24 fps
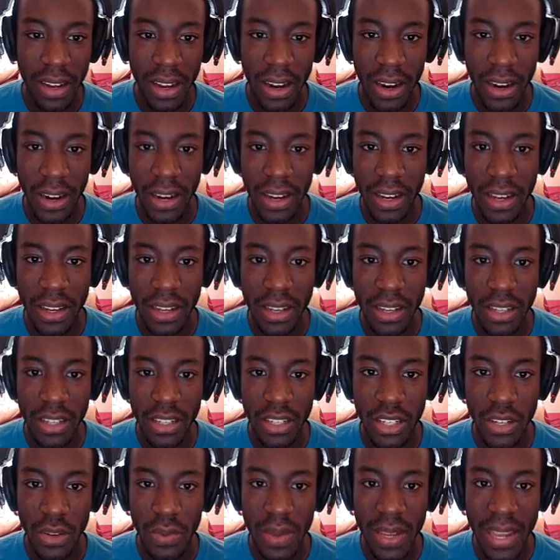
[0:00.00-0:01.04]
Alright.
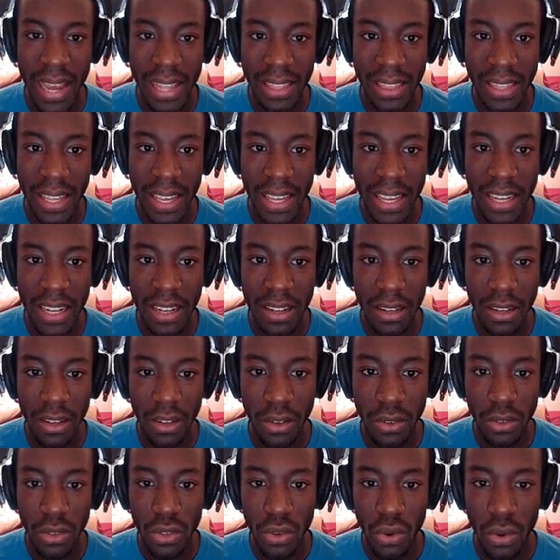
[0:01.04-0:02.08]
So we got the hidden
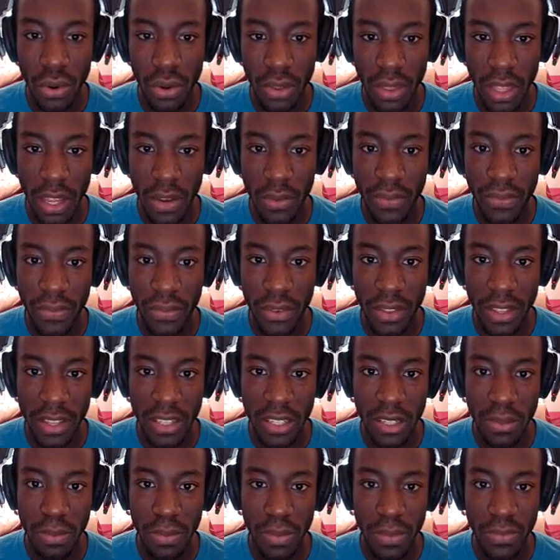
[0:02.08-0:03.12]
little door thing for
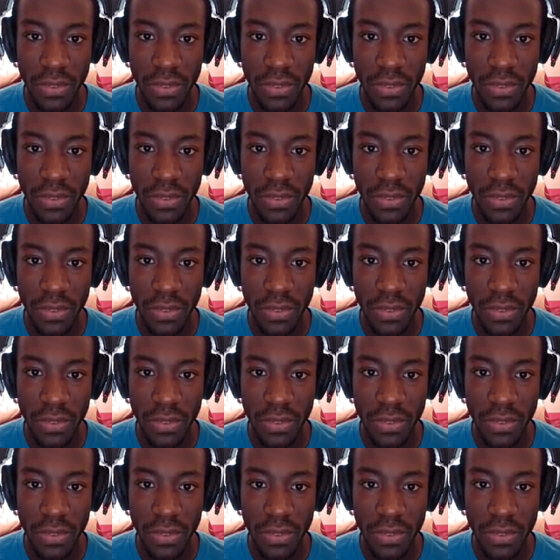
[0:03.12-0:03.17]
this